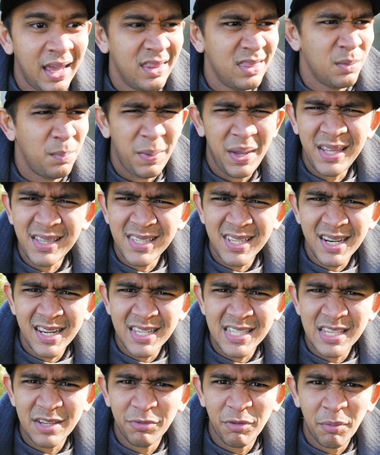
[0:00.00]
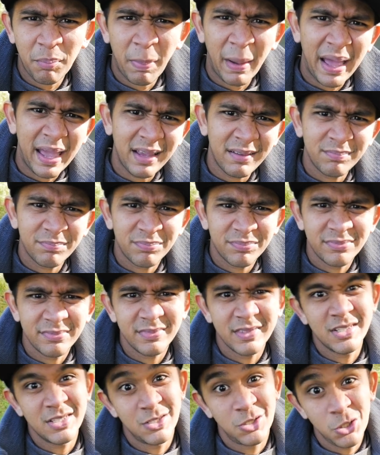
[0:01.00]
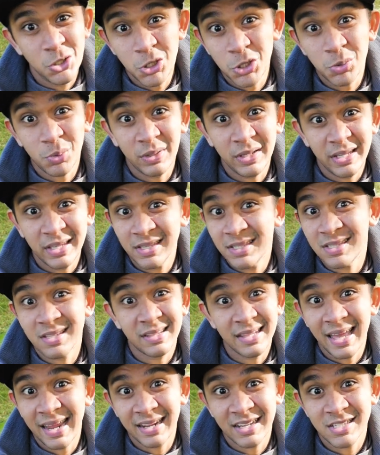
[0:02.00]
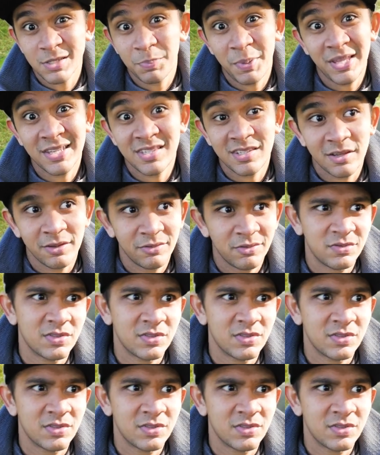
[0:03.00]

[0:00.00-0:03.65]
And the maintenance of a bike usually isn't that expensive.